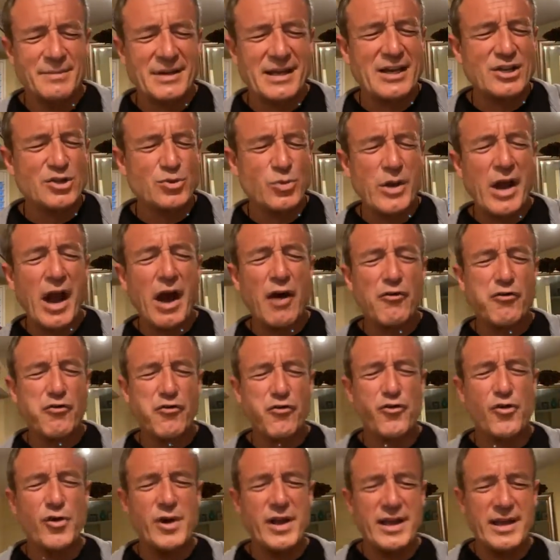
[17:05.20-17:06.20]
because we are
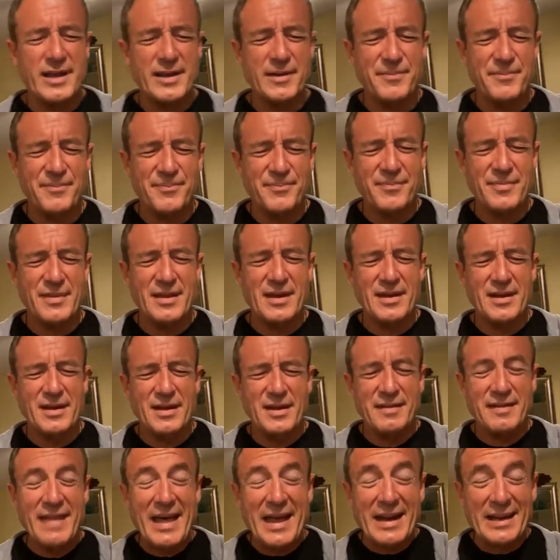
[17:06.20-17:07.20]
free.
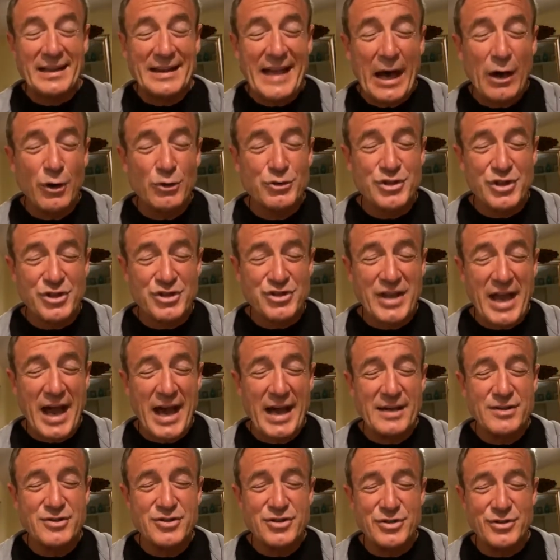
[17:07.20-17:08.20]
That allows us,
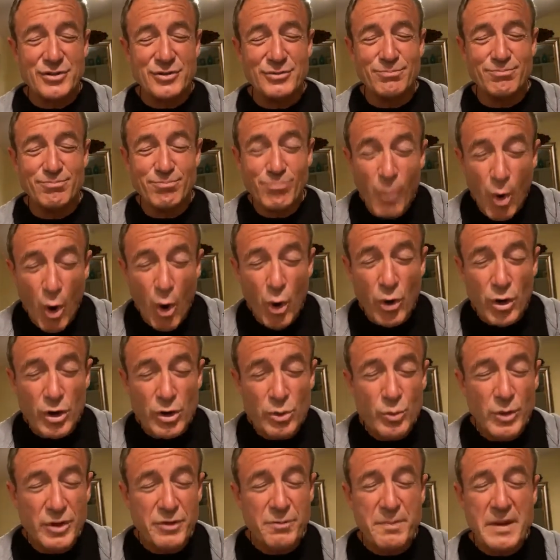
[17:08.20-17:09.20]
God, to
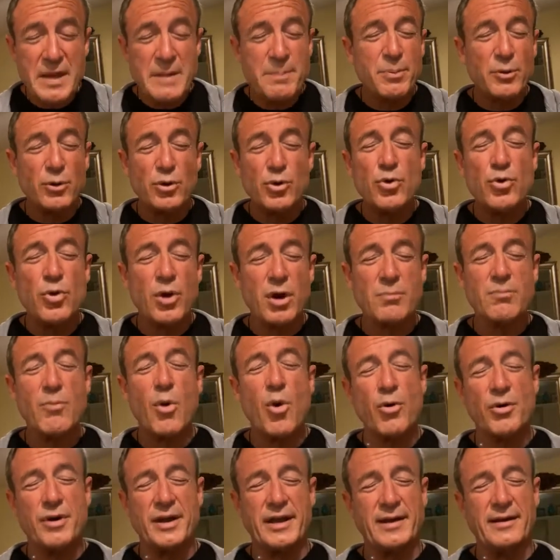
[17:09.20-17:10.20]
mourn with people who are
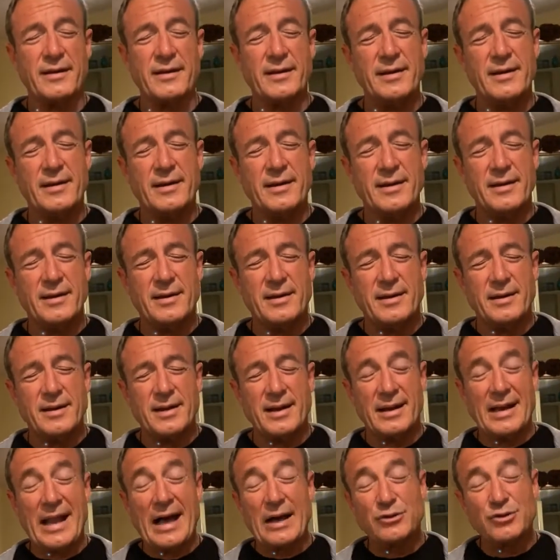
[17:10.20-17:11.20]
mourning
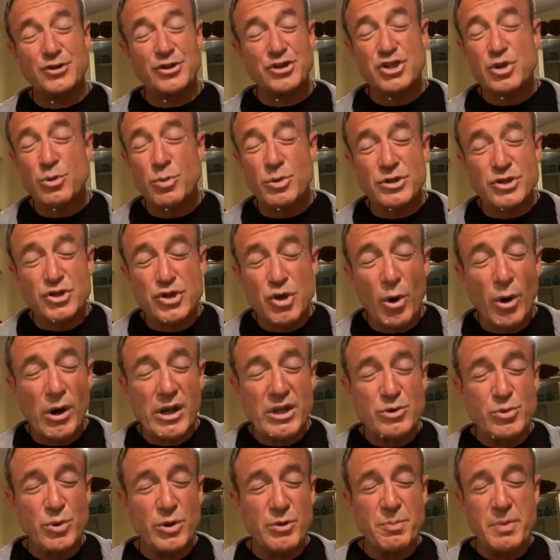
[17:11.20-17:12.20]
allows us to
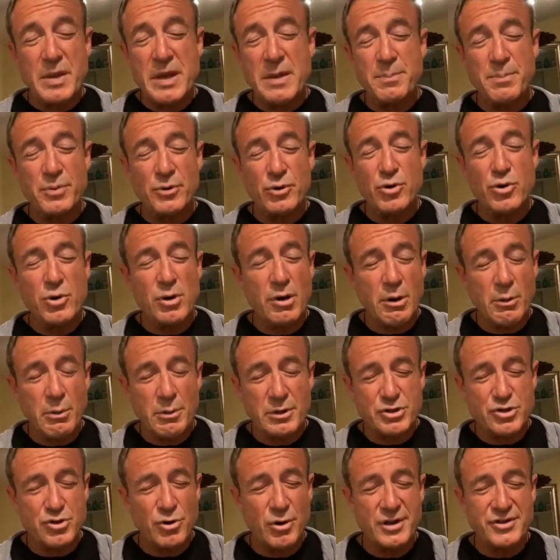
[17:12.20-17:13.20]
rejoice with people who are
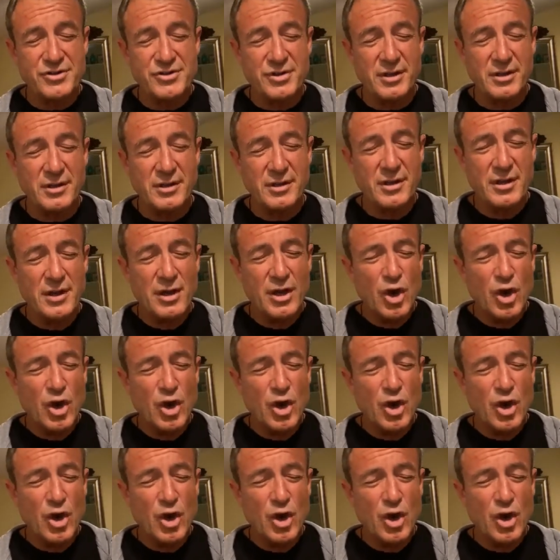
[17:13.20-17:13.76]
rejoicing.